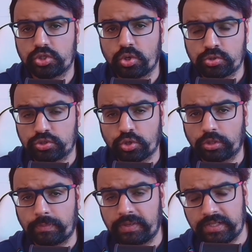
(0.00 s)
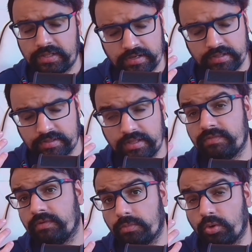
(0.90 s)
also told the police, and this is
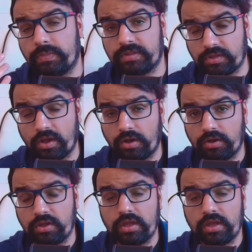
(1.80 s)
even more bizarre,